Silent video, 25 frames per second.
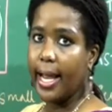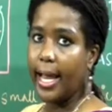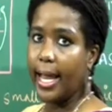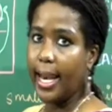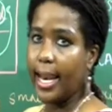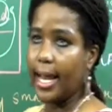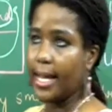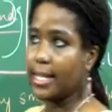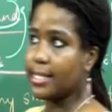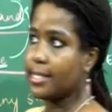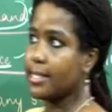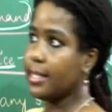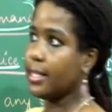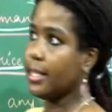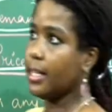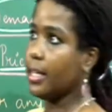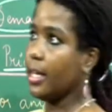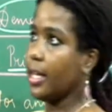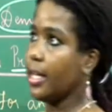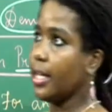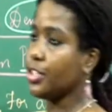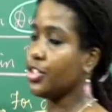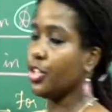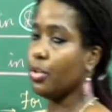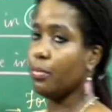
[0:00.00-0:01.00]
Elastic
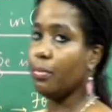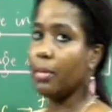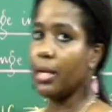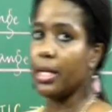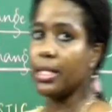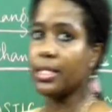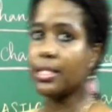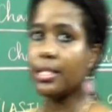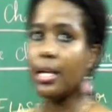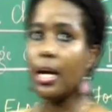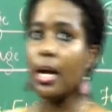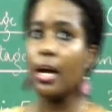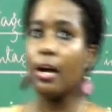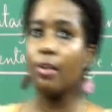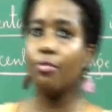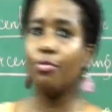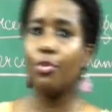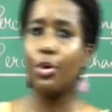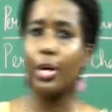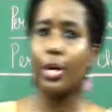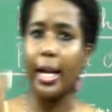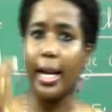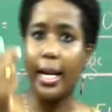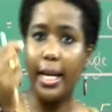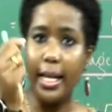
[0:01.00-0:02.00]
in nature means
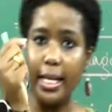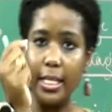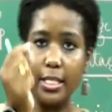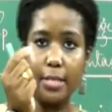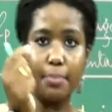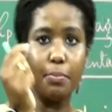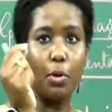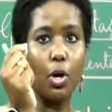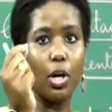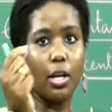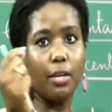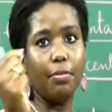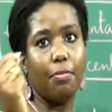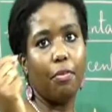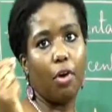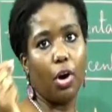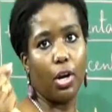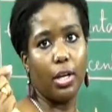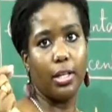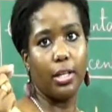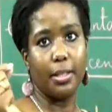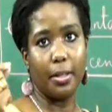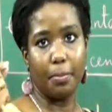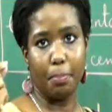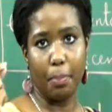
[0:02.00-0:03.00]
for any small
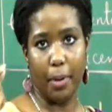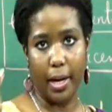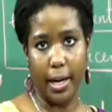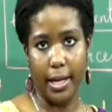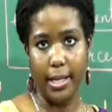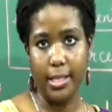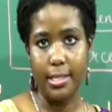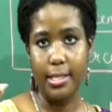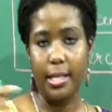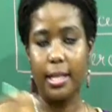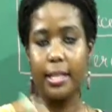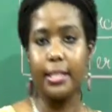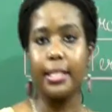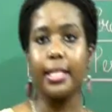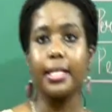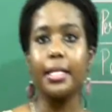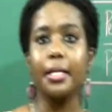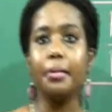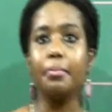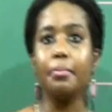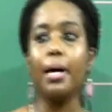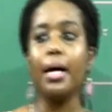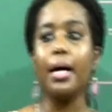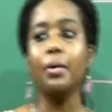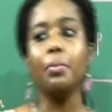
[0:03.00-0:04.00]
fall in the price, the
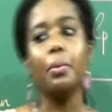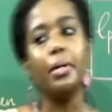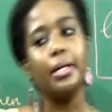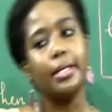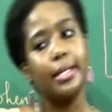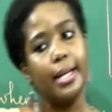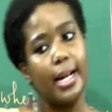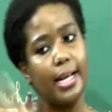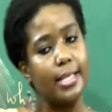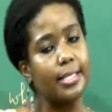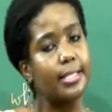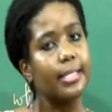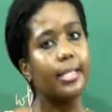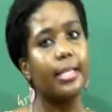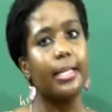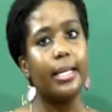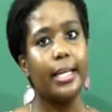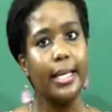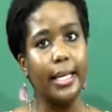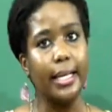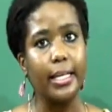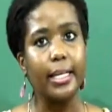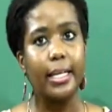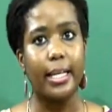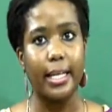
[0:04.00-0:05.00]
demand will
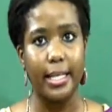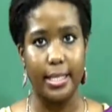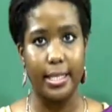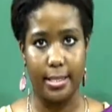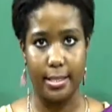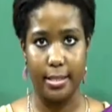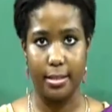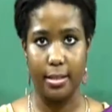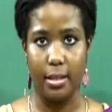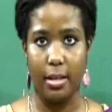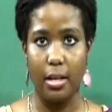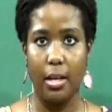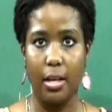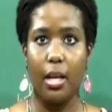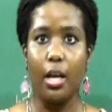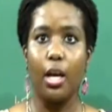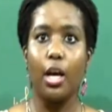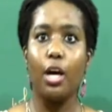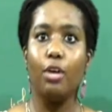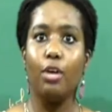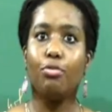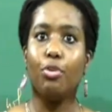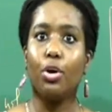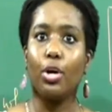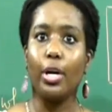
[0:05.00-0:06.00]
drastically increase.
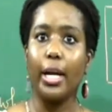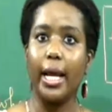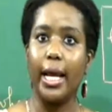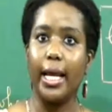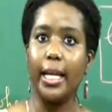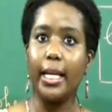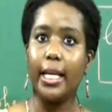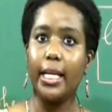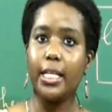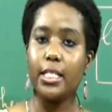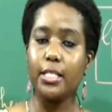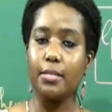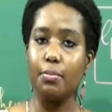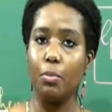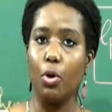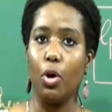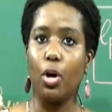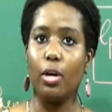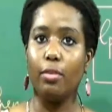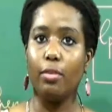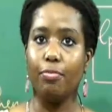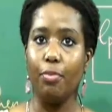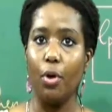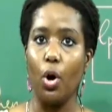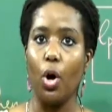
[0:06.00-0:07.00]
For any
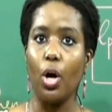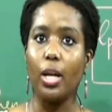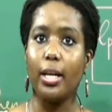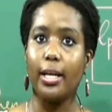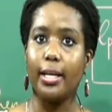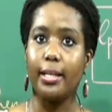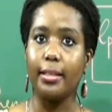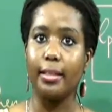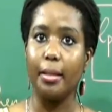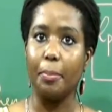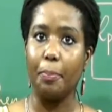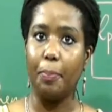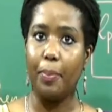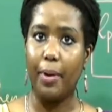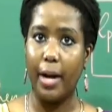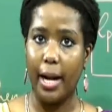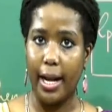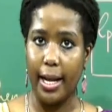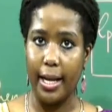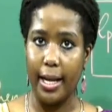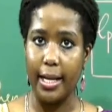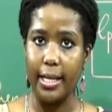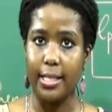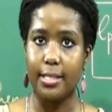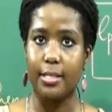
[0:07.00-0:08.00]
small fall in the
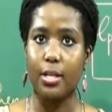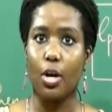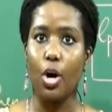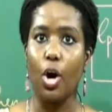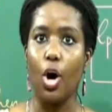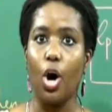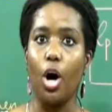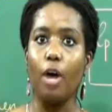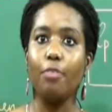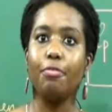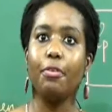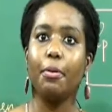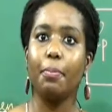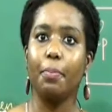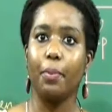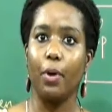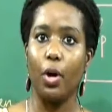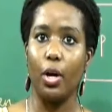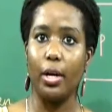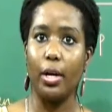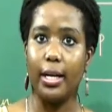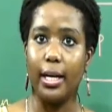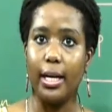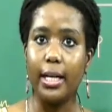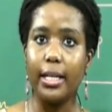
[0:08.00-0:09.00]
price of a
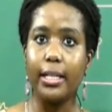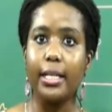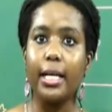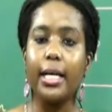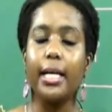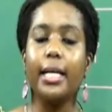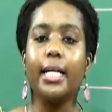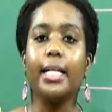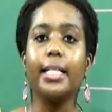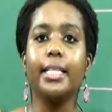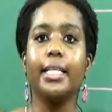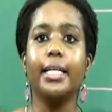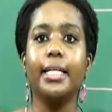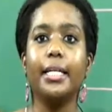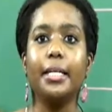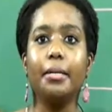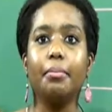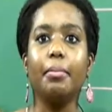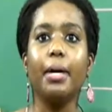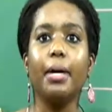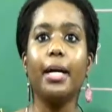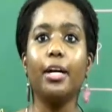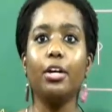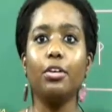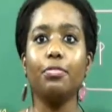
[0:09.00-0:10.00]
product, the
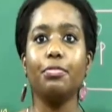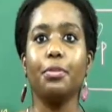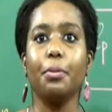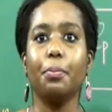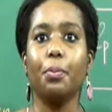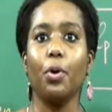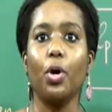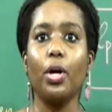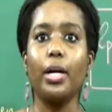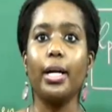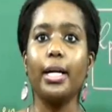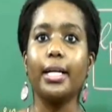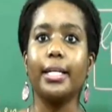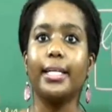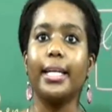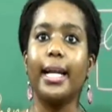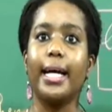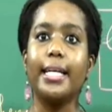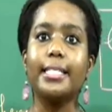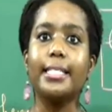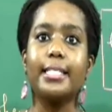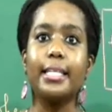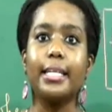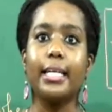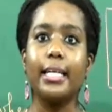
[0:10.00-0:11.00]
demand of the product
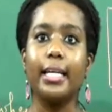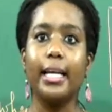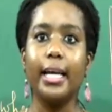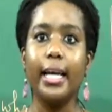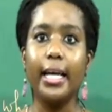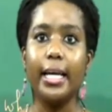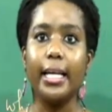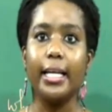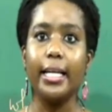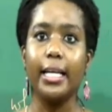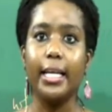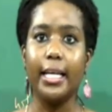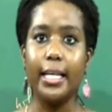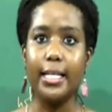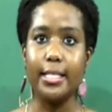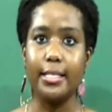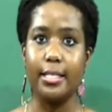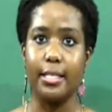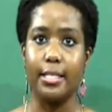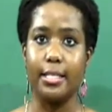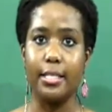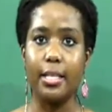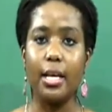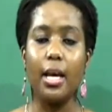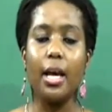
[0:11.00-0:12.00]
drastically
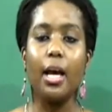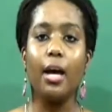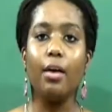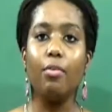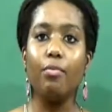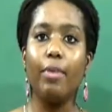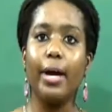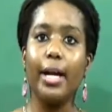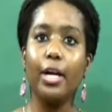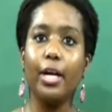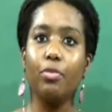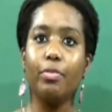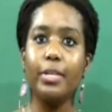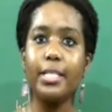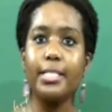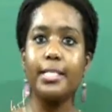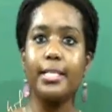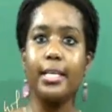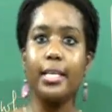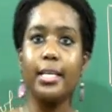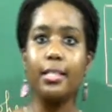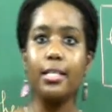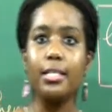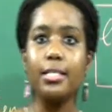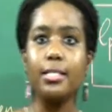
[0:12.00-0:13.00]
increases. Where do we
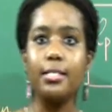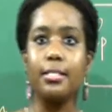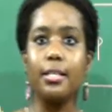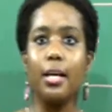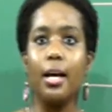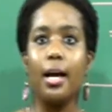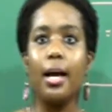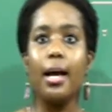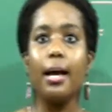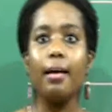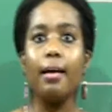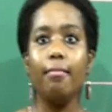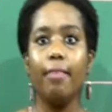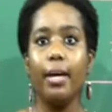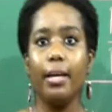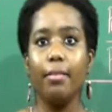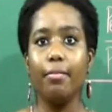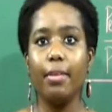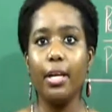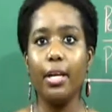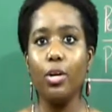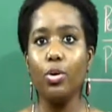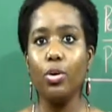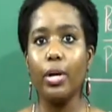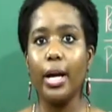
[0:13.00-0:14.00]
see this?
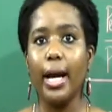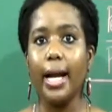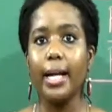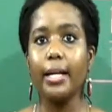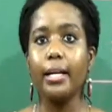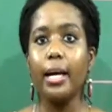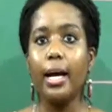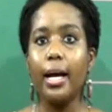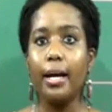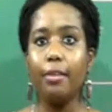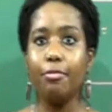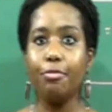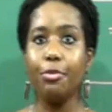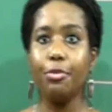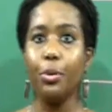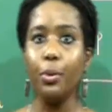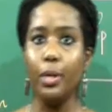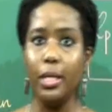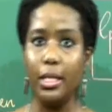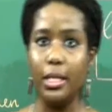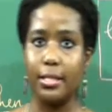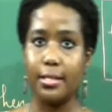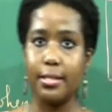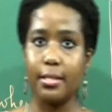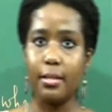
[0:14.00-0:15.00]
When we look at
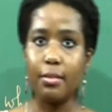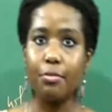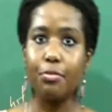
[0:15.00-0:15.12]
fuel